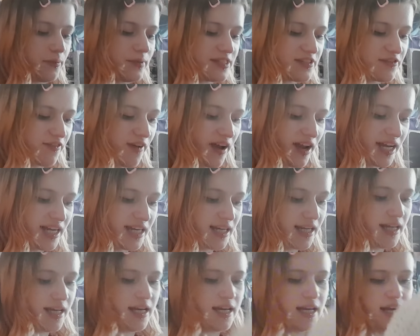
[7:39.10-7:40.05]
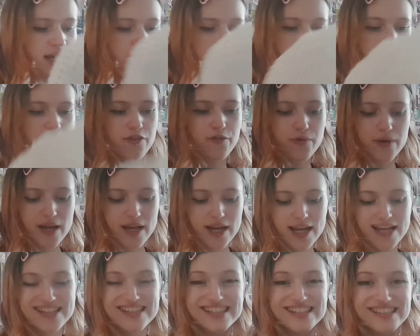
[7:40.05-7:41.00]
is fine. 3,
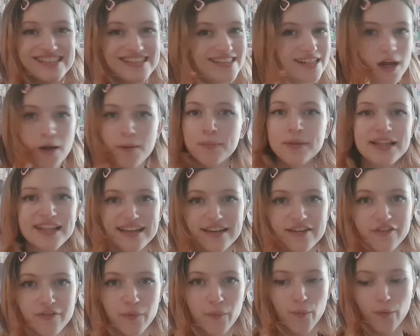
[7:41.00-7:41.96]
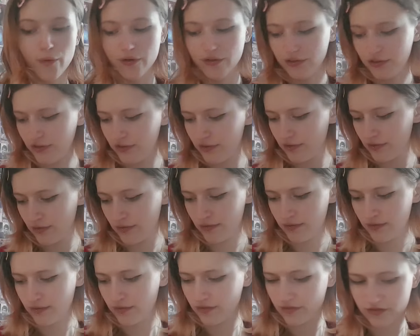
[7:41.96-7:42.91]
it's a completely different wool.
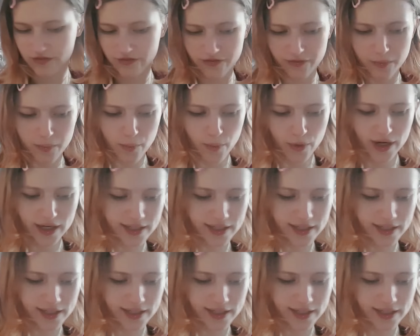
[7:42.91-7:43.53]
From what I